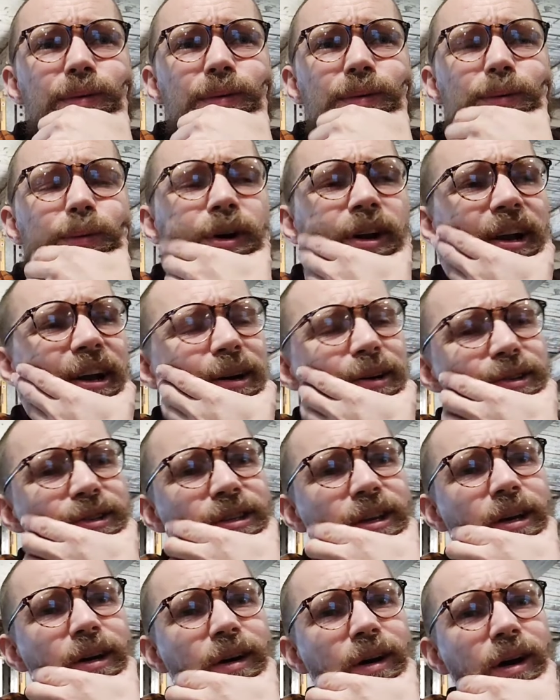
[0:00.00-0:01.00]
What else?
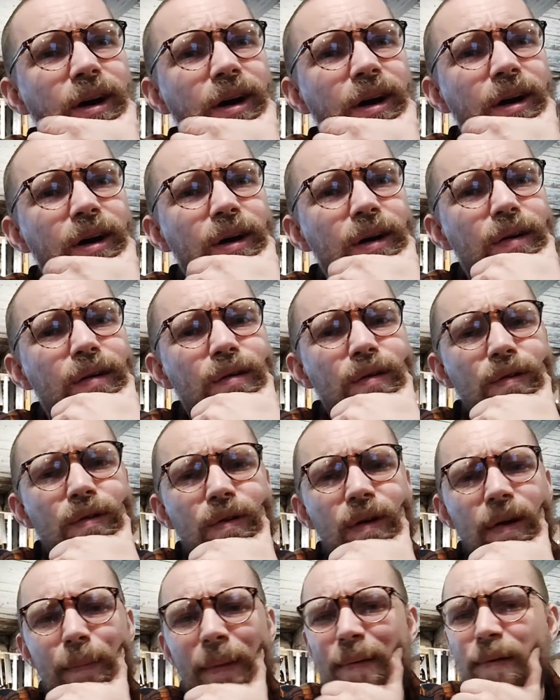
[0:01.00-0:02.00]

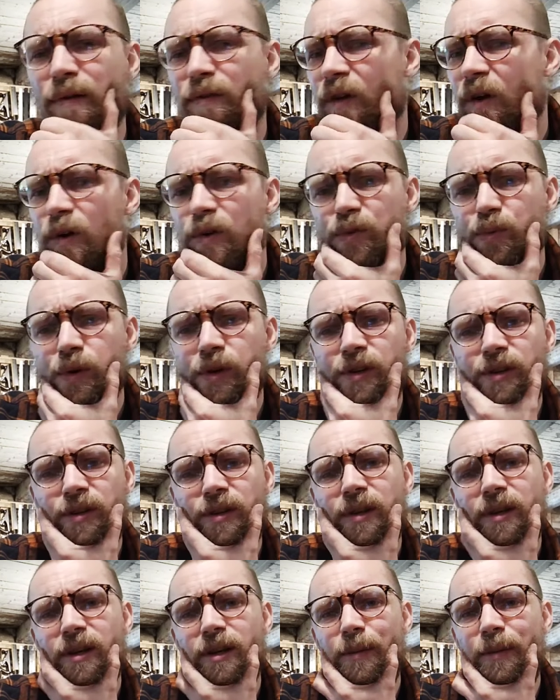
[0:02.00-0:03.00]
Maybe rosewood.
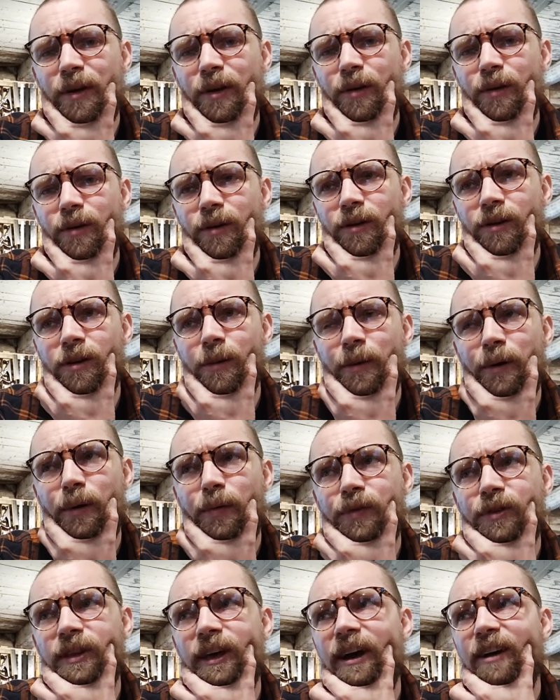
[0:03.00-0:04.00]
It could be cool
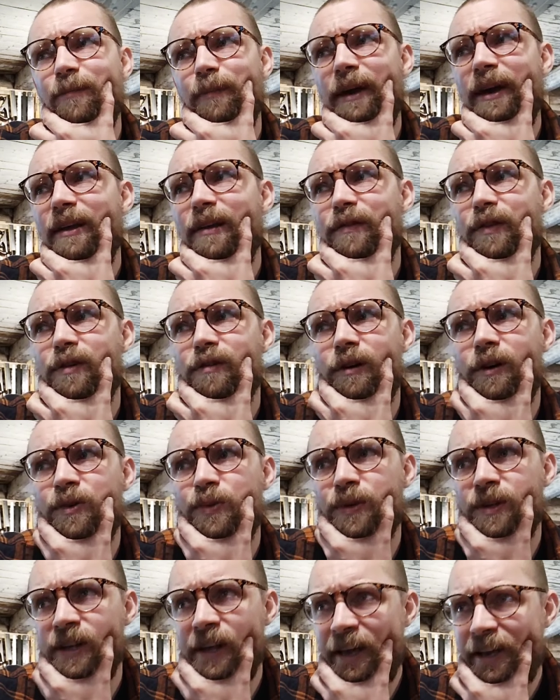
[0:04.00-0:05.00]
to do that. I've made a few
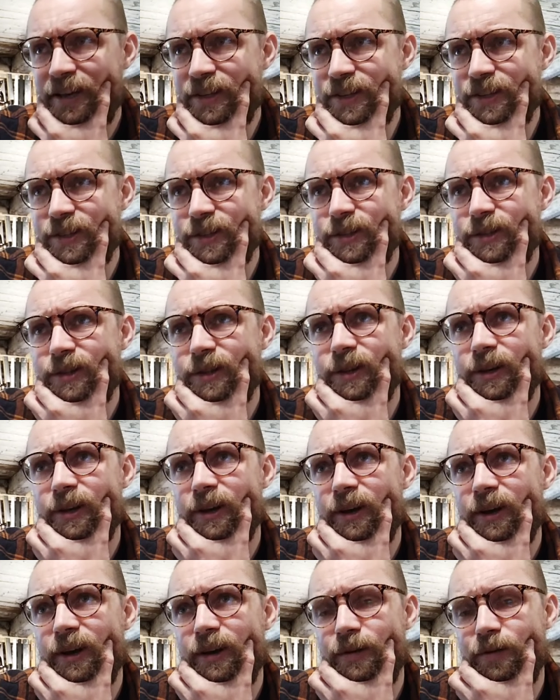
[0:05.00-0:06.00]
rosewood necks
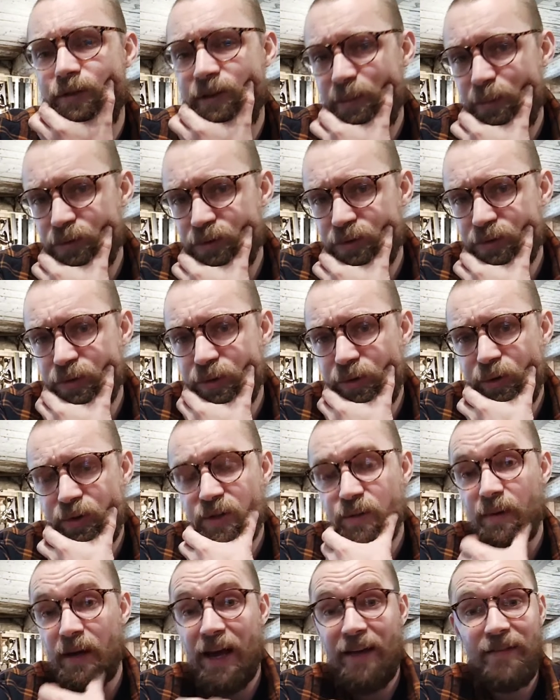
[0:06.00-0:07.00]
and fretboards, of
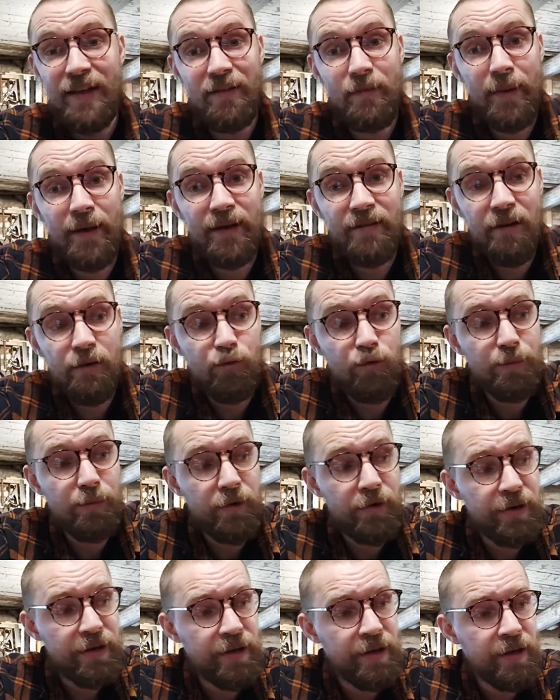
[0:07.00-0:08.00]
course, but I haven't ever made a rosewood
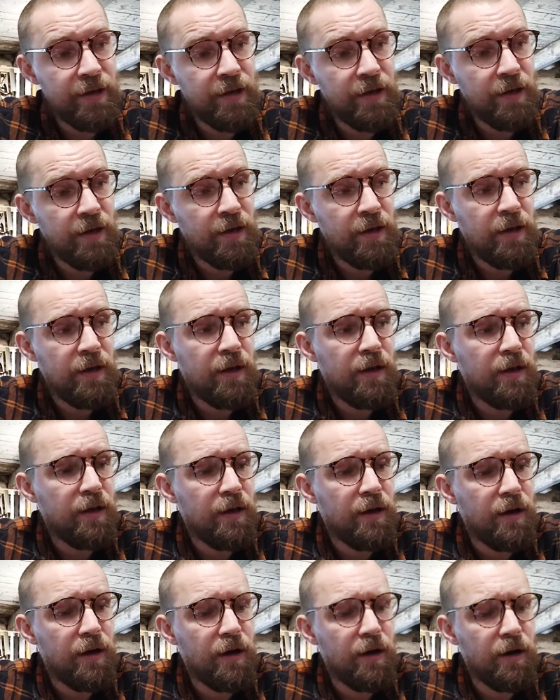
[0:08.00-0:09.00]
body.
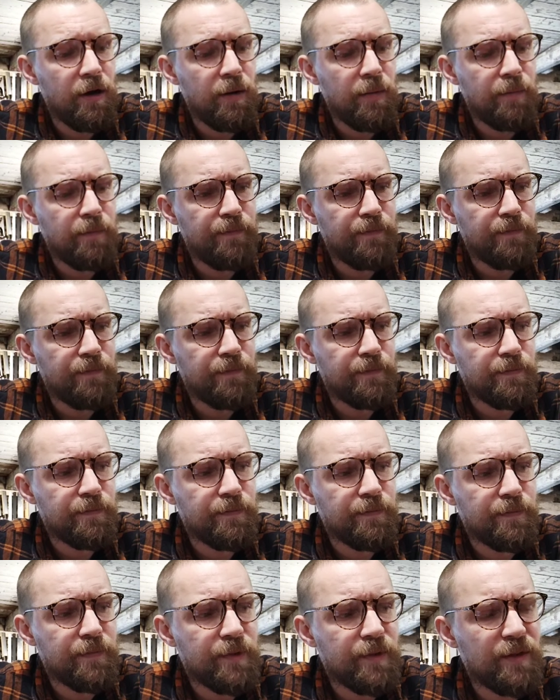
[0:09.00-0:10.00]

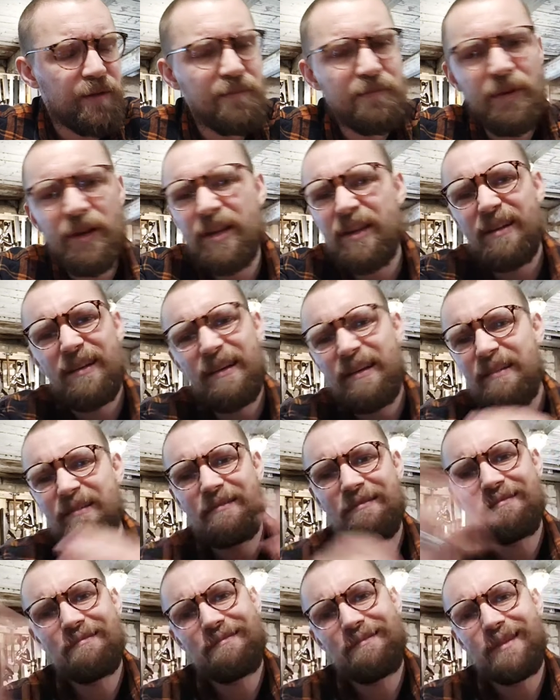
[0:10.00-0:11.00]
But
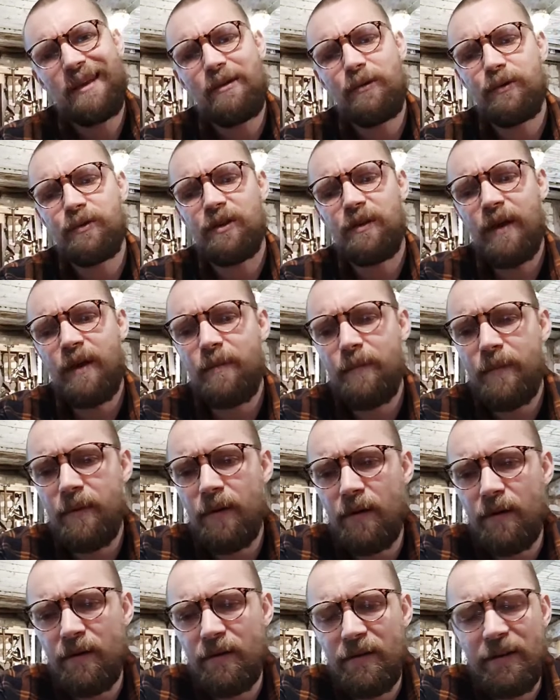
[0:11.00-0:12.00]
it also may,
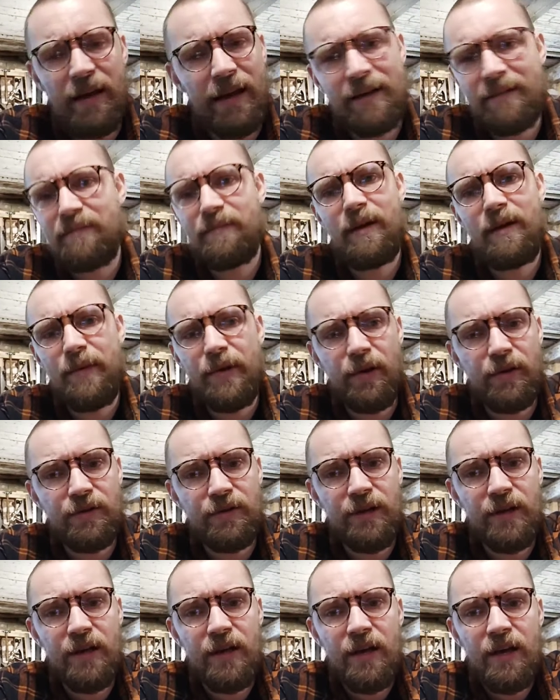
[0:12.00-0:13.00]
yeah, maybe not.
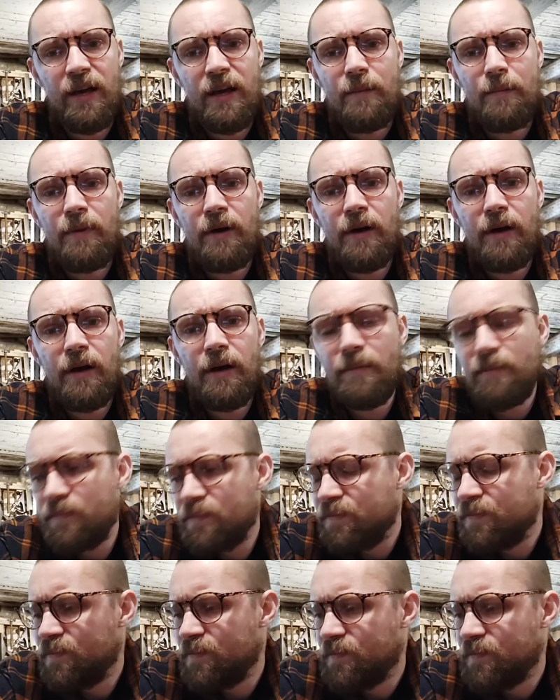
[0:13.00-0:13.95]
But